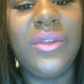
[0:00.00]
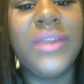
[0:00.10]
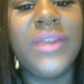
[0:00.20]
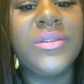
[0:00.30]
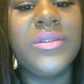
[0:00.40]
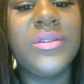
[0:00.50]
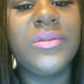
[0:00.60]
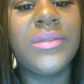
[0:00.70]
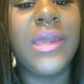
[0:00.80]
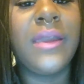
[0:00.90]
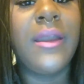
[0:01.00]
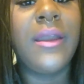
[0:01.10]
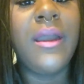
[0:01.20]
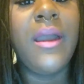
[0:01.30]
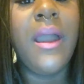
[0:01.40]
It just was like
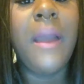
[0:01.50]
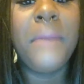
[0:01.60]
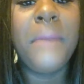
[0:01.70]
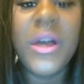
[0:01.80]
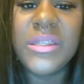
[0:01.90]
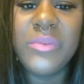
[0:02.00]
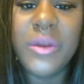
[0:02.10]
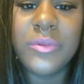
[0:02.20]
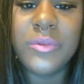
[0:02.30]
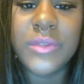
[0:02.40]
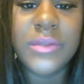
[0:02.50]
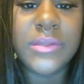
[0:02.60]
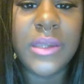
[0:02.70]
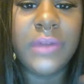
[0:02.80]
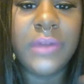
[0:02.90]
pus bubbles and
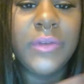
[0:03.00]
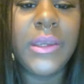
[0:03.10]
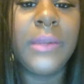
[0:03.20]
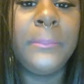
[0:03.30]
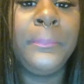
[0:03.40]
stuff. And